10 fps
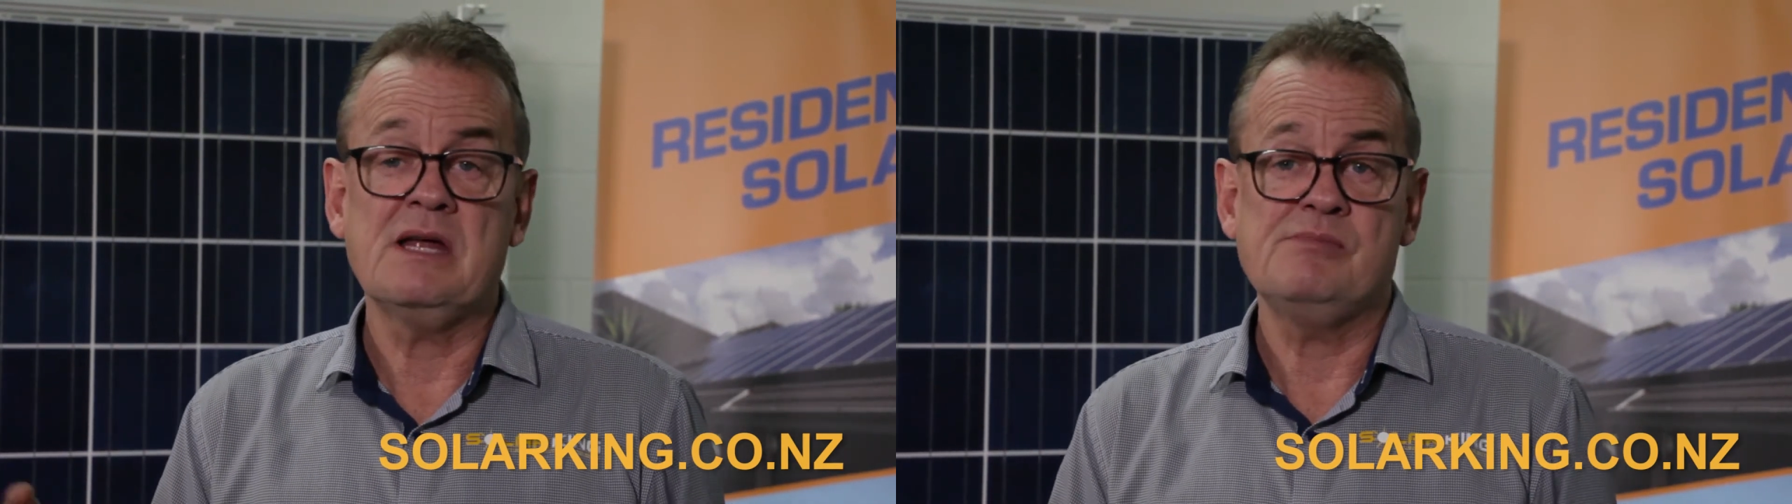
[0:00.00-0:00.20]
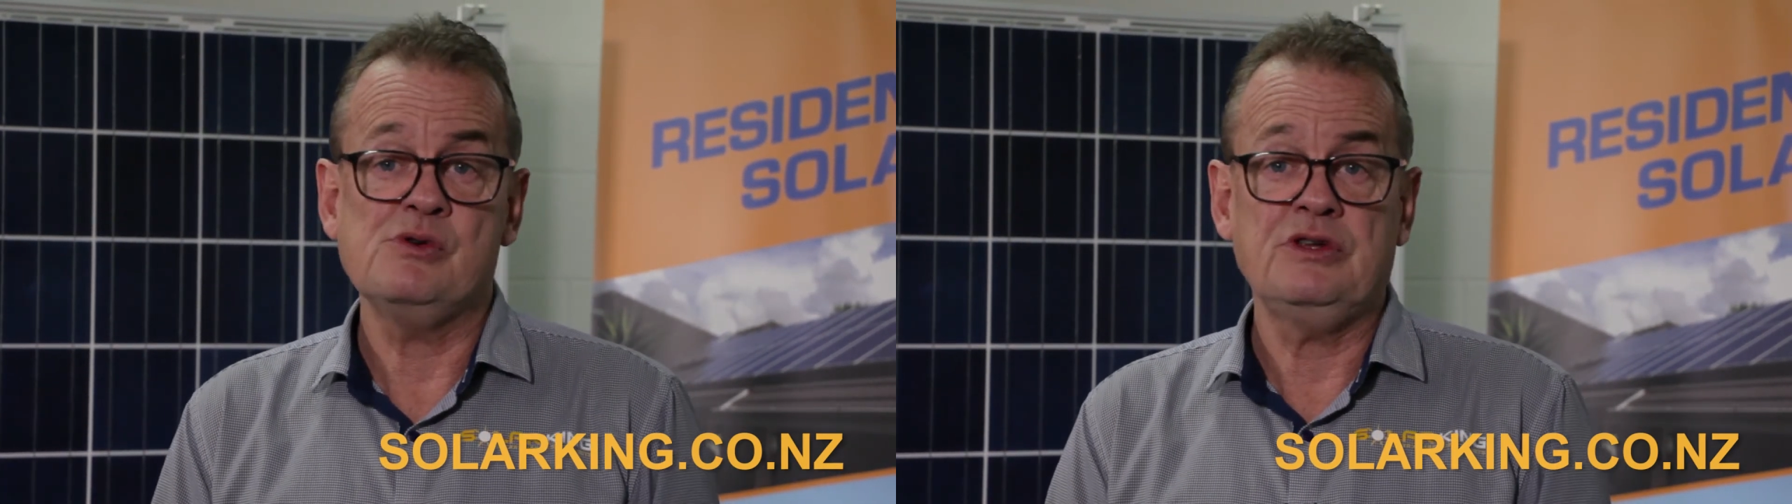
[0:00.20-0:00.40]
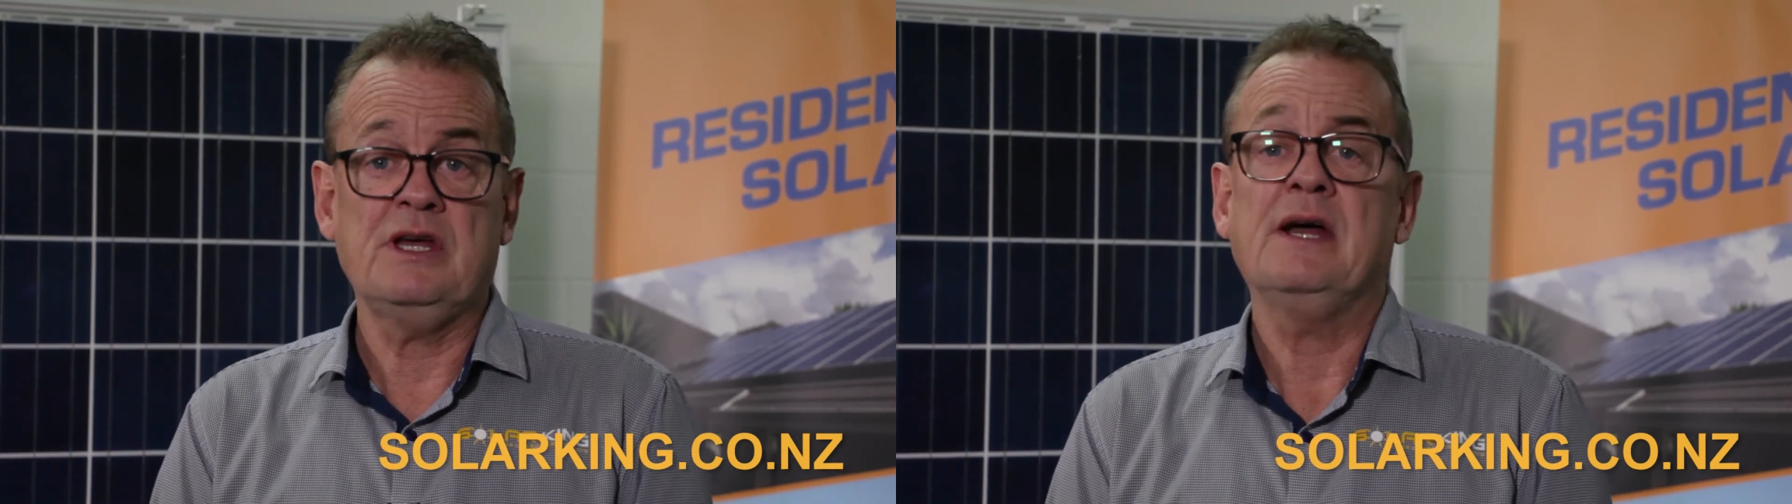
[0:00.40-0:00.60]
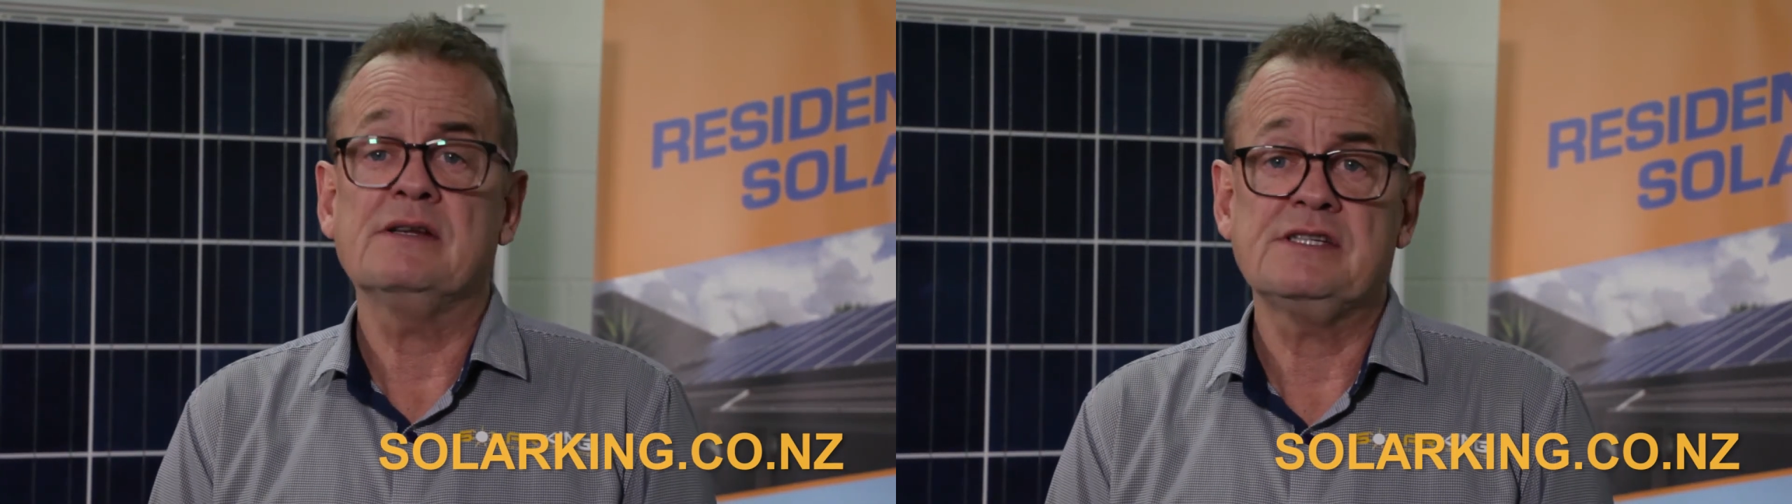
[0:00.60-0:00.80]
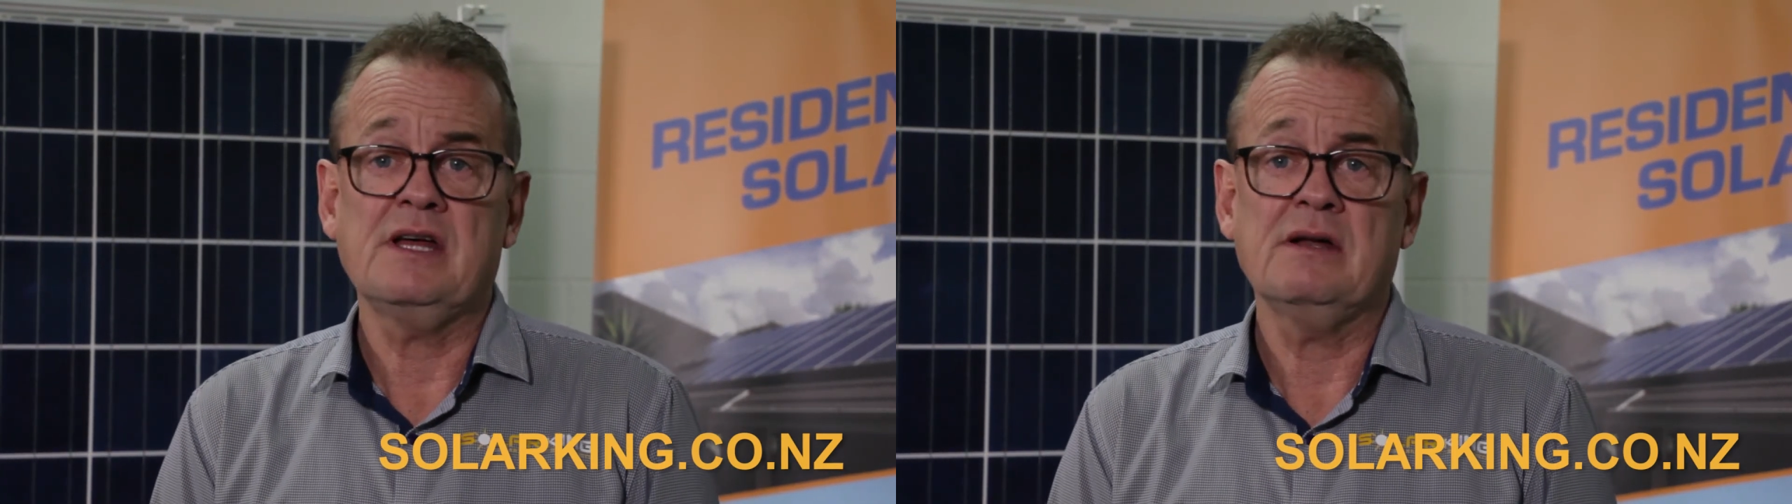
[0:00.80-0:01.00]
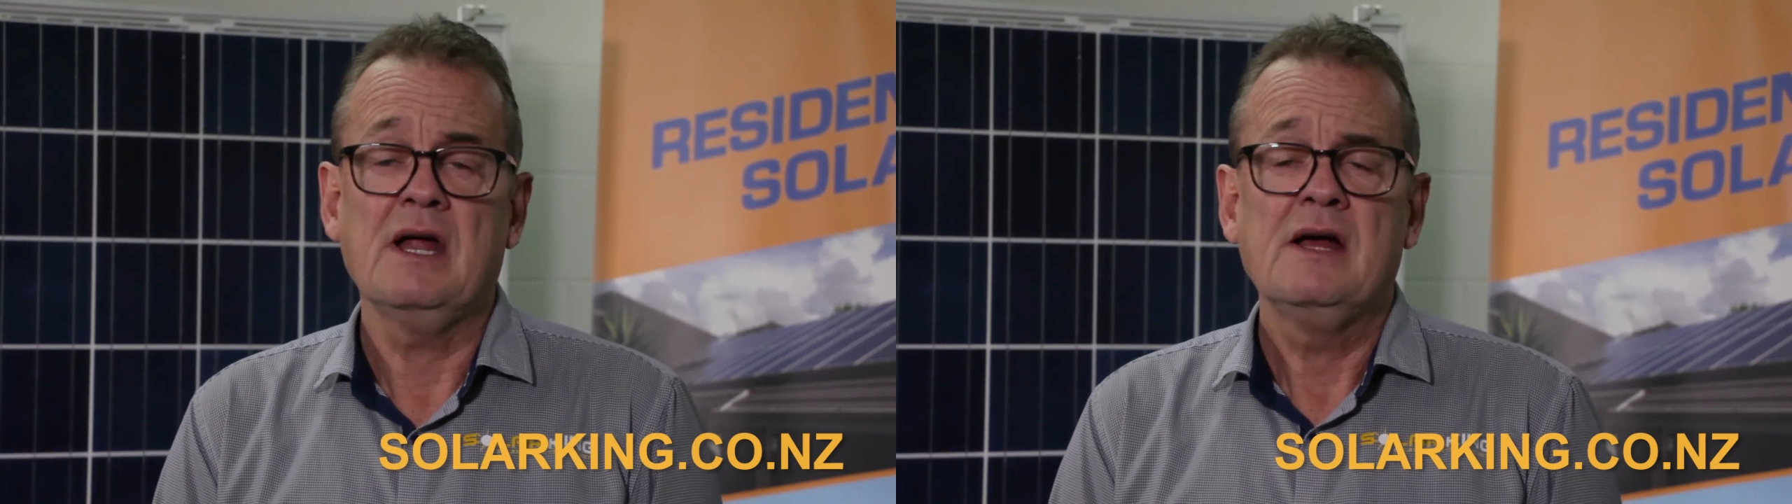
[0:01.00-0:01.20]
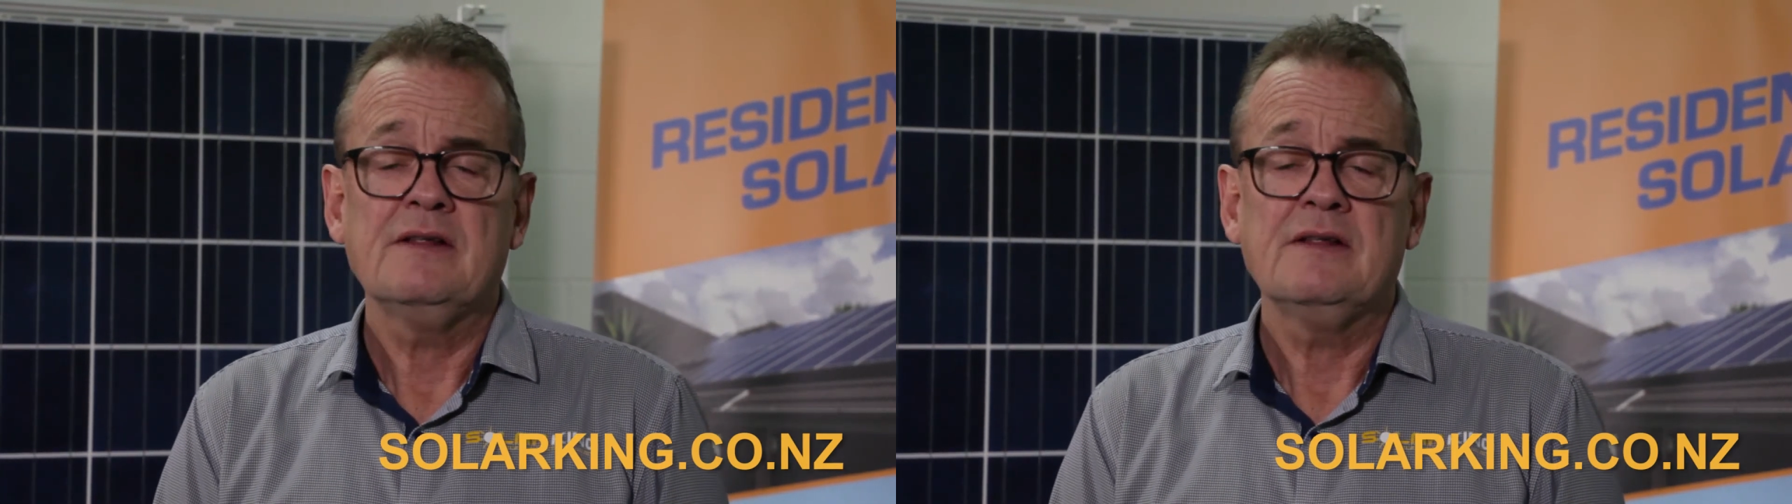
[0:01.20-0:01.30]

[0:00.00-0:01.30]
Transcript: and burn your house down.